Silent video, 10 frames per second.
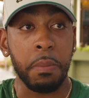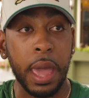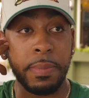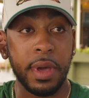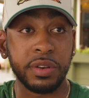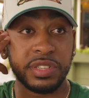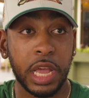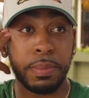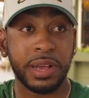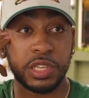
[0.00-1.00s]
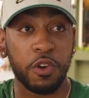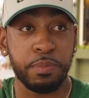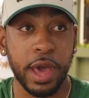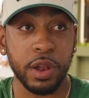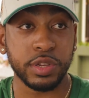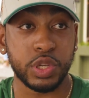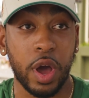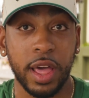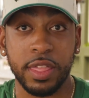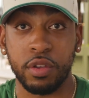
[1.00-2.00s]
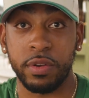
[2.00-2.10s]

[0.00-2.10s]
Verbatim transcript: made me understand myself better, so